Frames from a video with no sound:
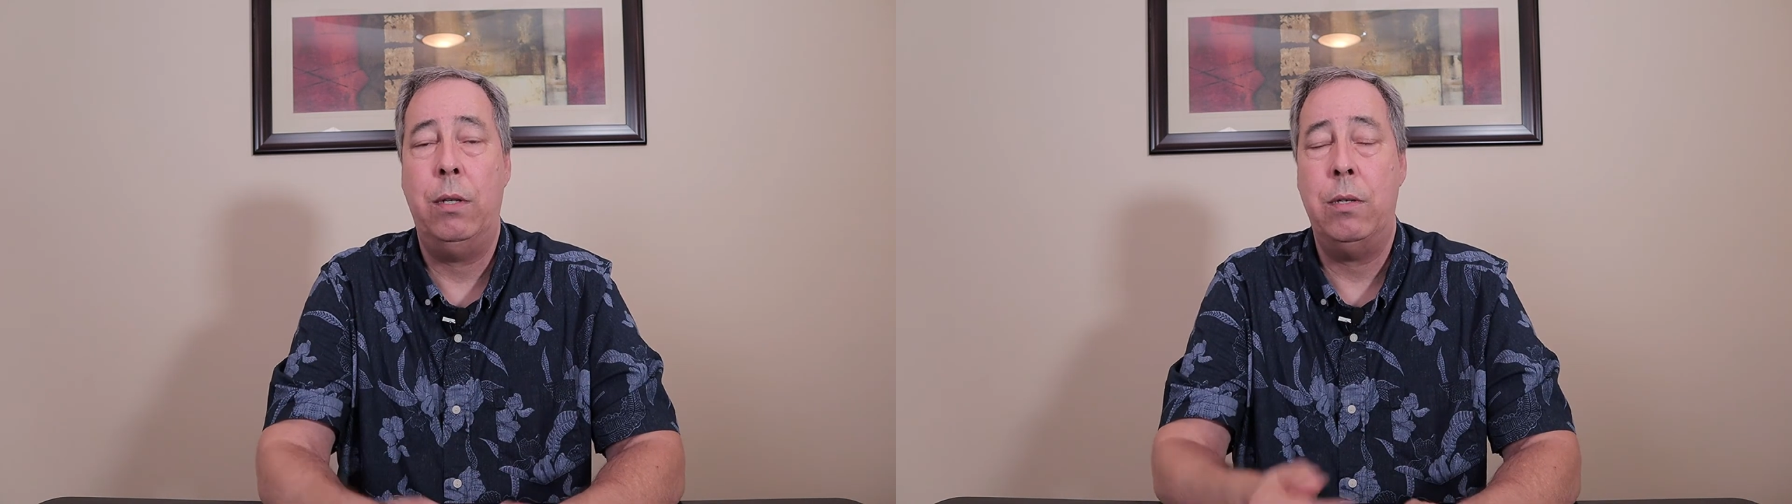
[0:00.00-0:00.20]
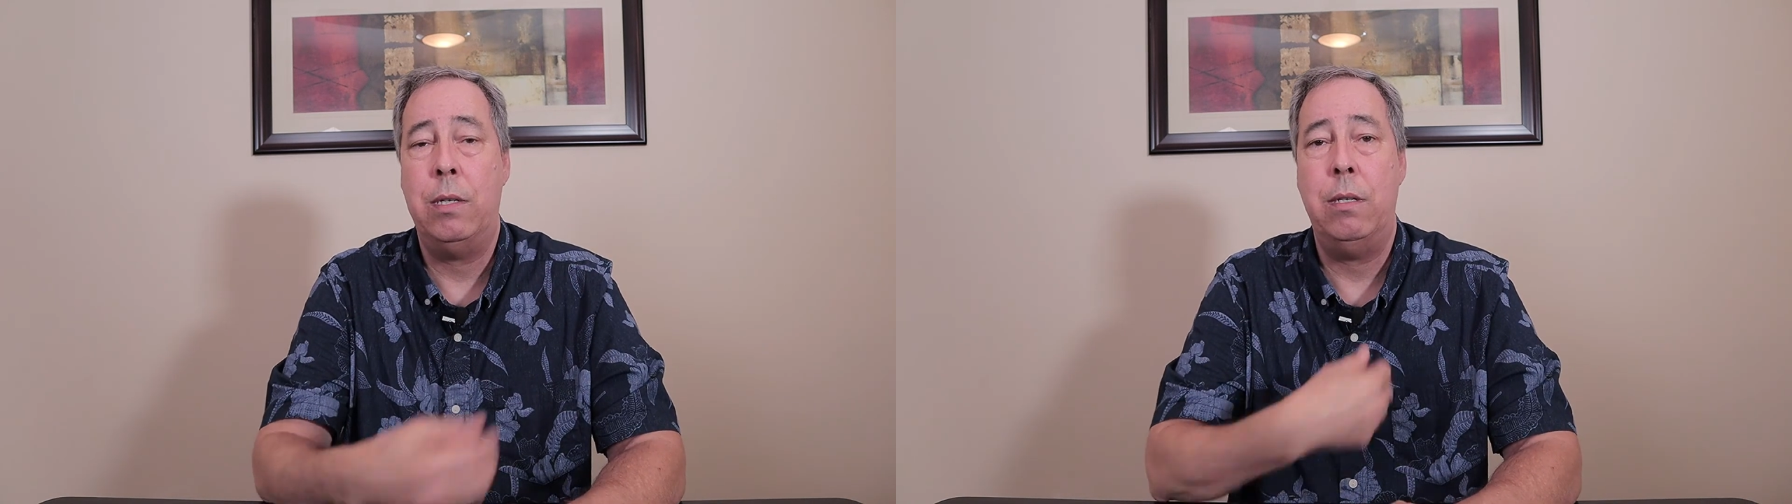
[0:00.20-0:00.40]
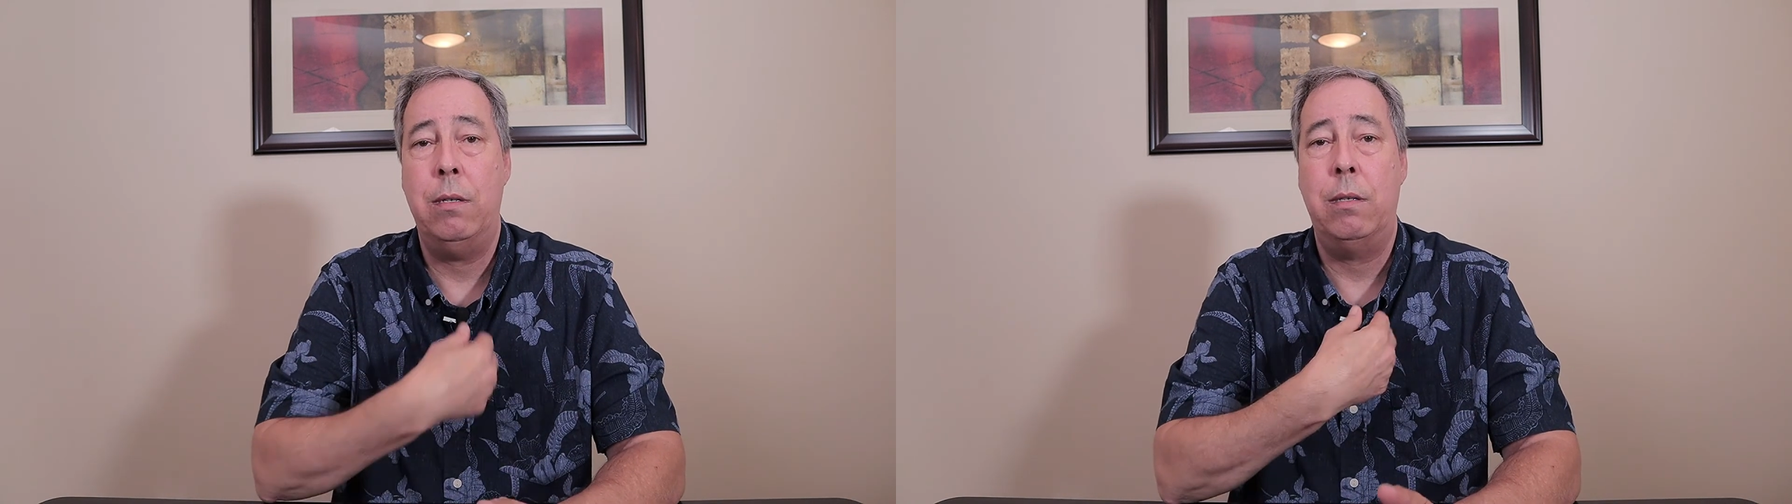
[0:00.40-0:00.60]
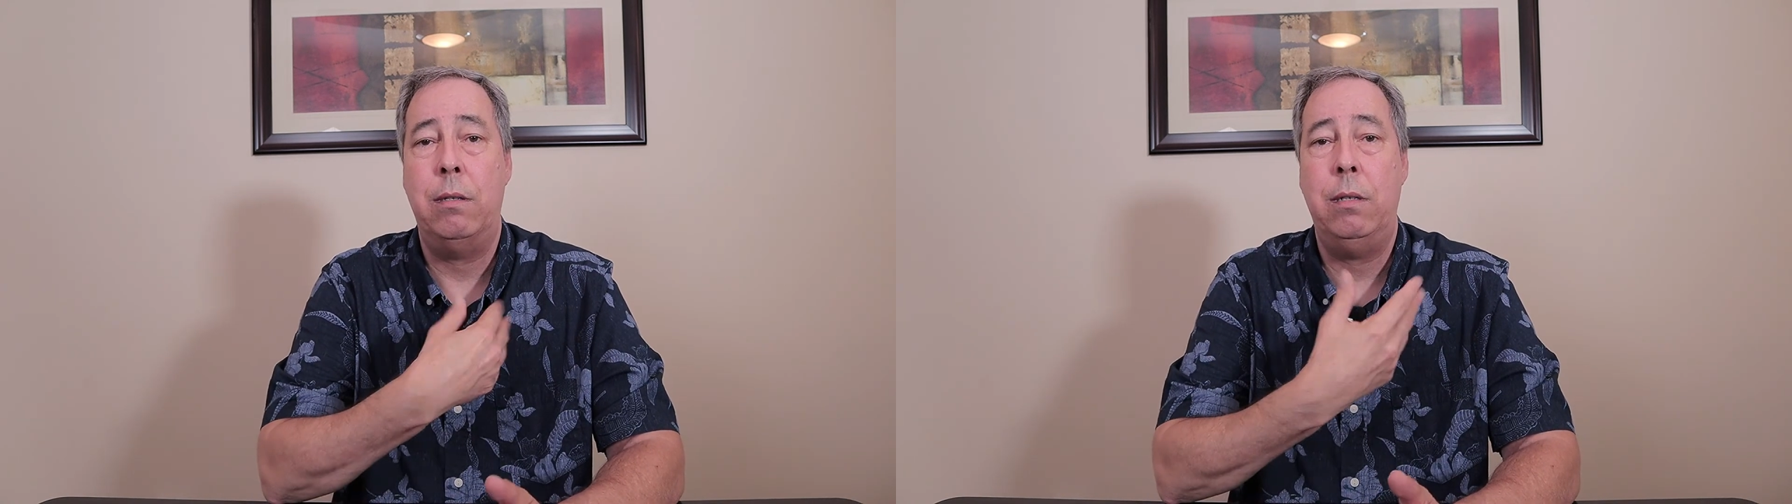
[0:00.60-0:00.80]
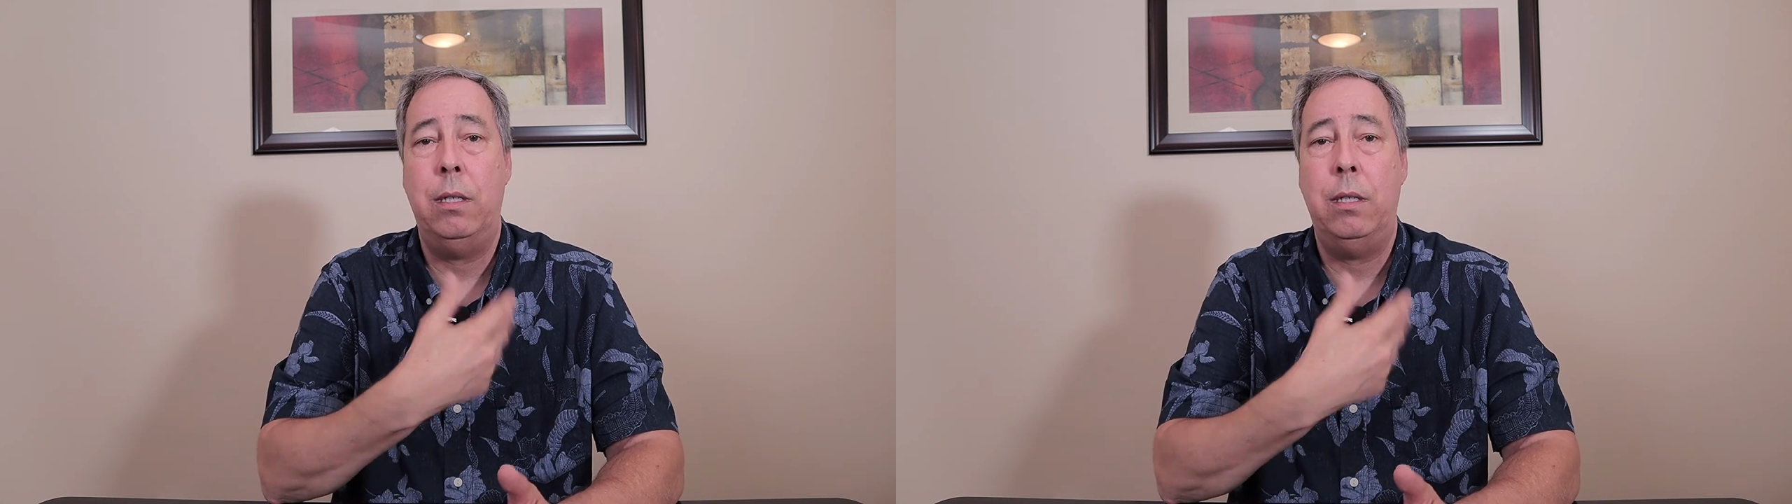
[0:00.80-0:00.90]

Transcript: This is